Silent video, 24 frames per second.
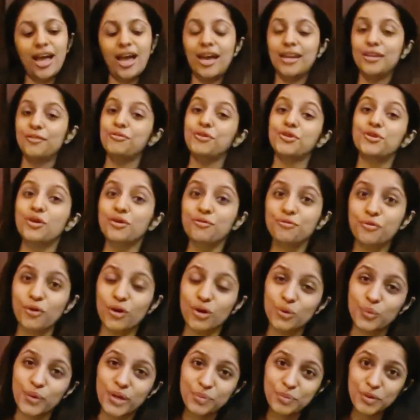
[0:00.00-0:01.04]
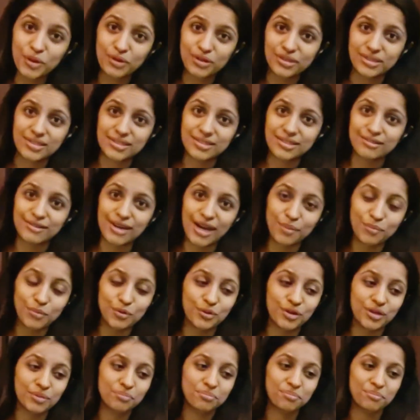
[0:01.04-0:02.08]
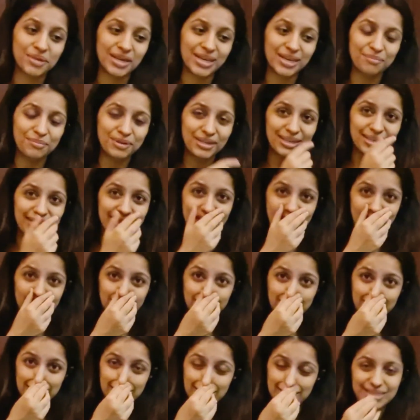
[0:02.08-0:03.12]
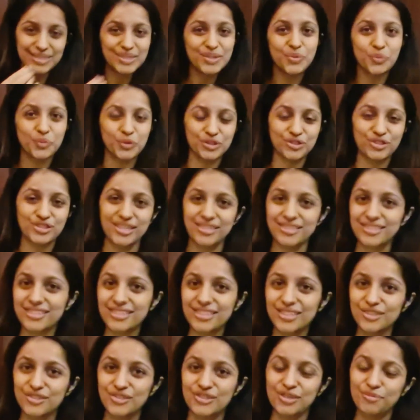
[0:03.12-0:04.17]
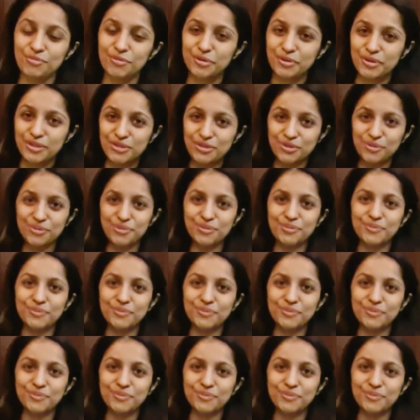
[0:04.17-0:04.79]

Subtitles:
And if you're not following me on Instagram, you can maybe guess which destination I'm going to.